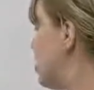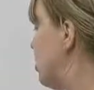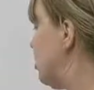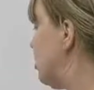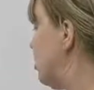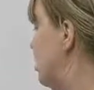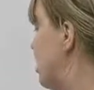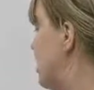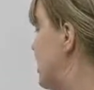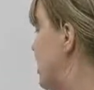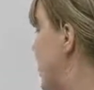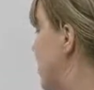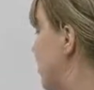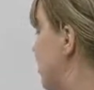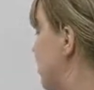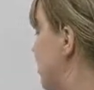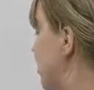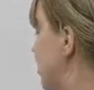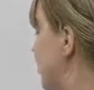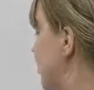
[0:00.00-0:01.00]
So, for
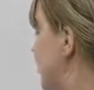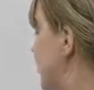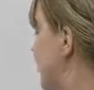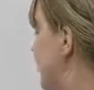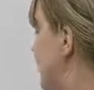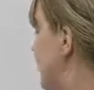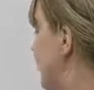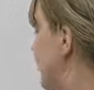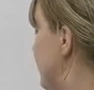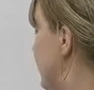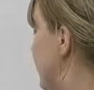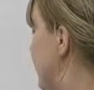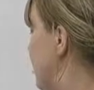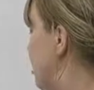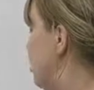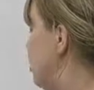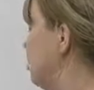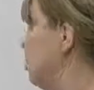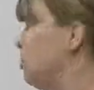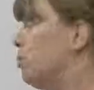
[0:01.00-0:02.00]
example,
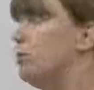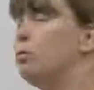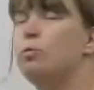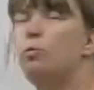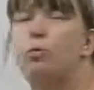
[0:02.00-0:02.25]
oh,